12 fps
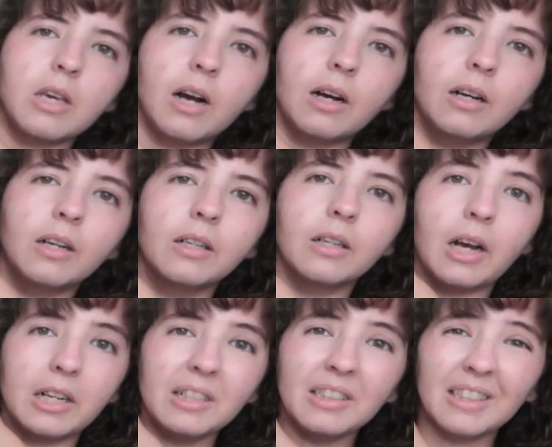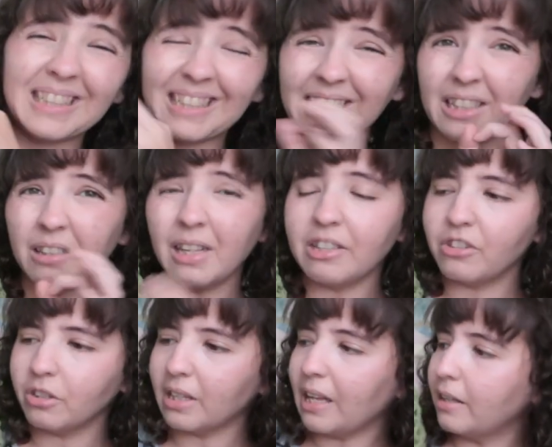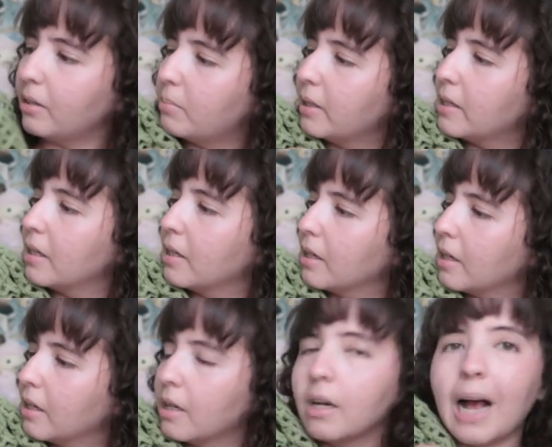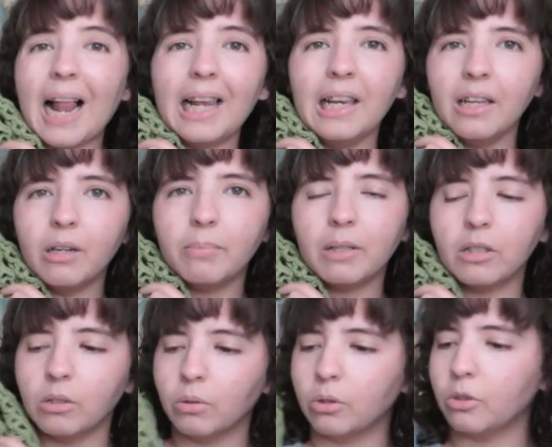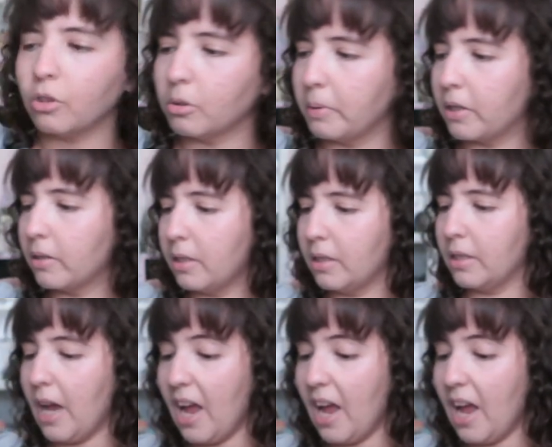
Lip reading: yeah, and it's still just a little bit loose just because it's